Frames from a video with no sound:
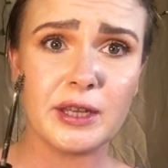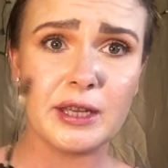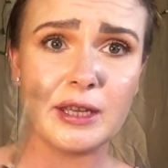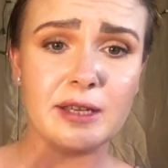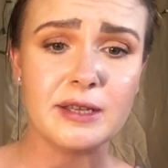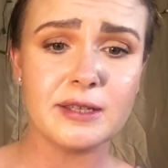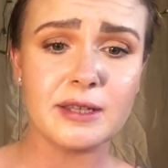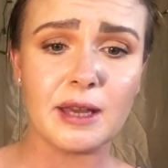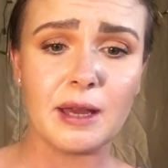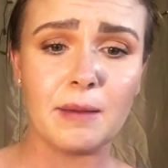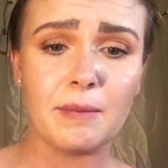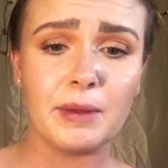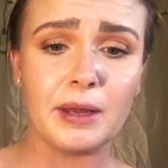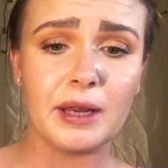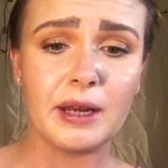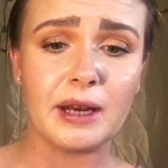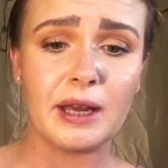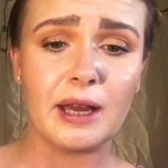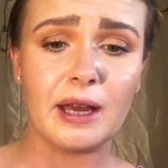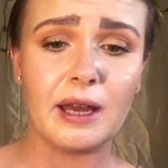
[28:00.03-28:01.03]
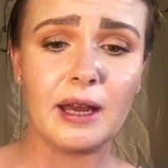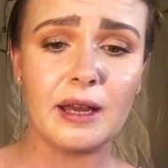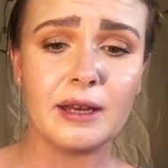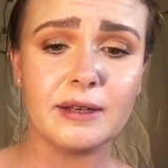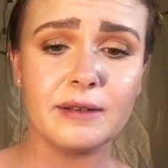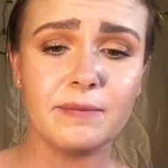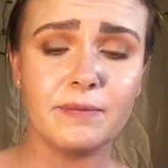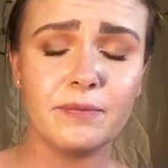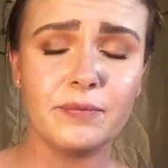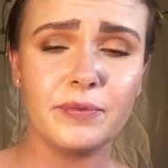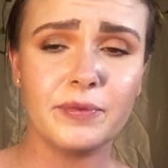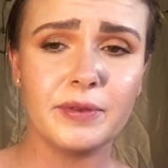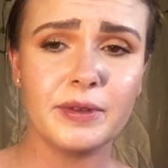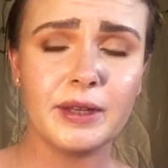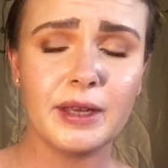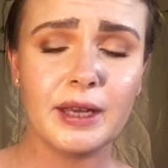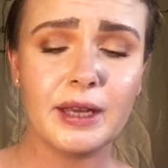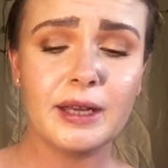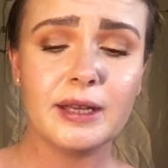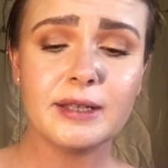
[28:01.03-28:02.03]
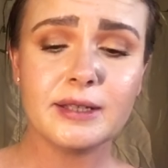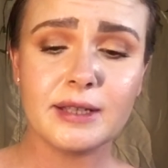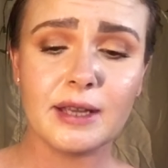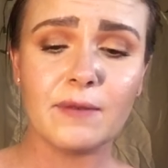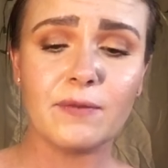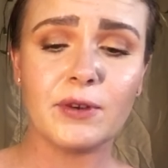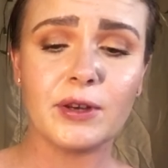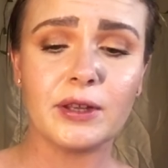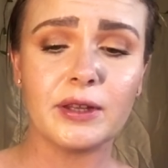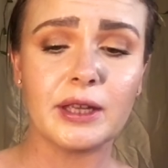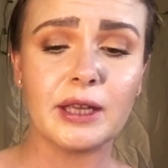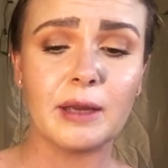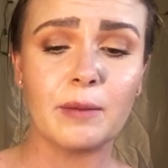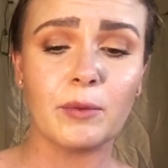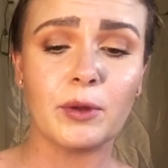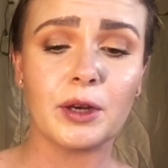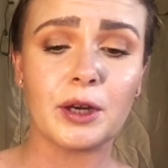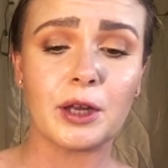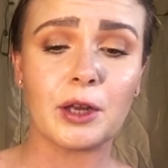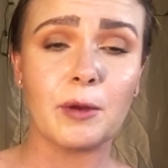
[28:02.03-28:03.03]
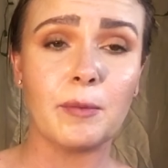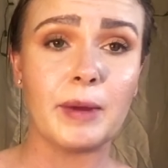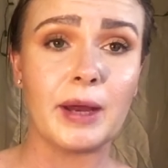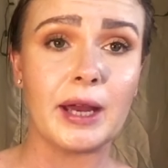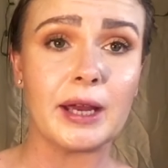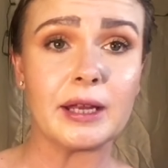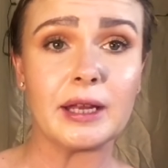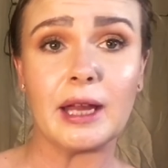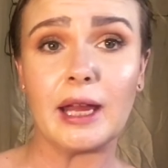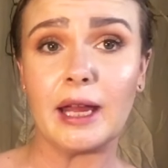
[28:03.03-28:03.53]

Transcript: these, I mean, I definitely am going to go back